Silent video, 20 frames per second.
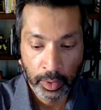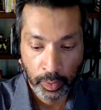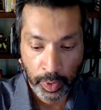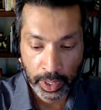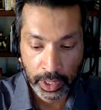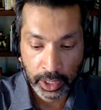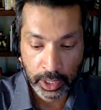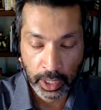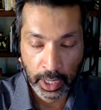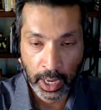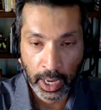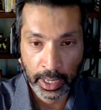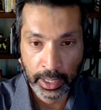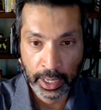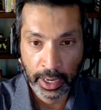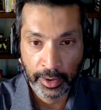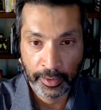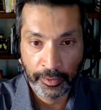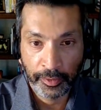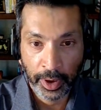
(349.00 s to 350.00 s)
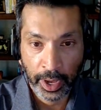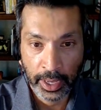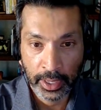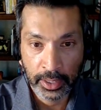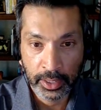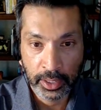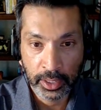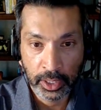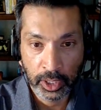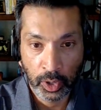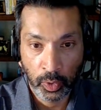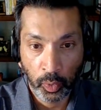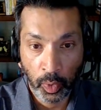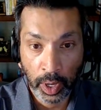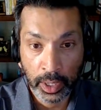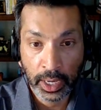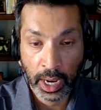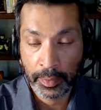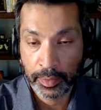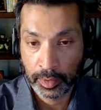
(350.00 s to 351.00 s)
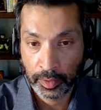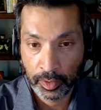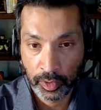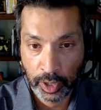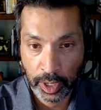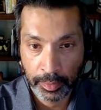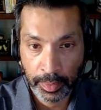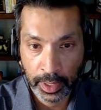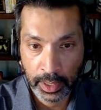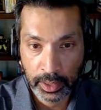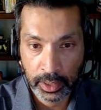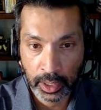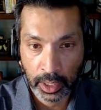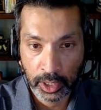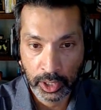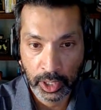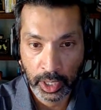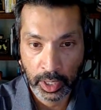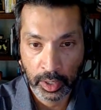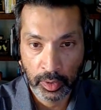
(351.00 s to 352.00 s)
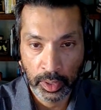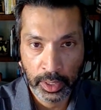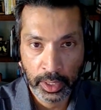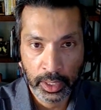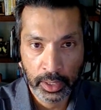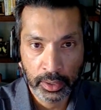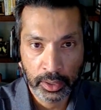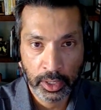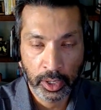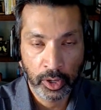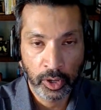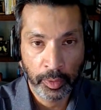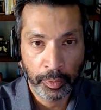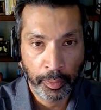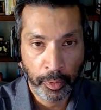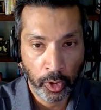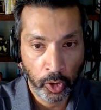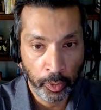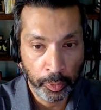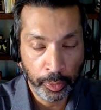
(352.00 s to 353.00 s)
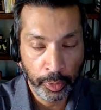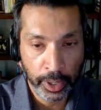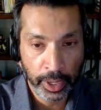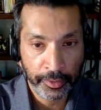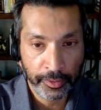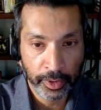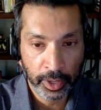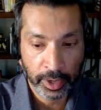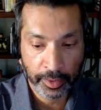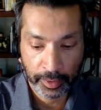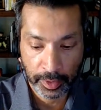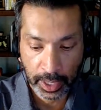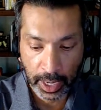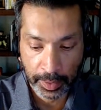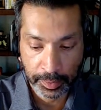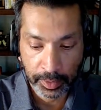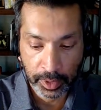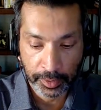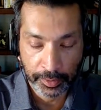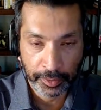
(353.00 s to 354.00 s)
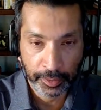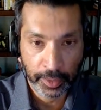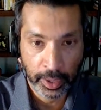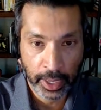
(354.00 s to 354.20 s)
which identifies, you know, what types of treatments are generally considered appropriate for different types of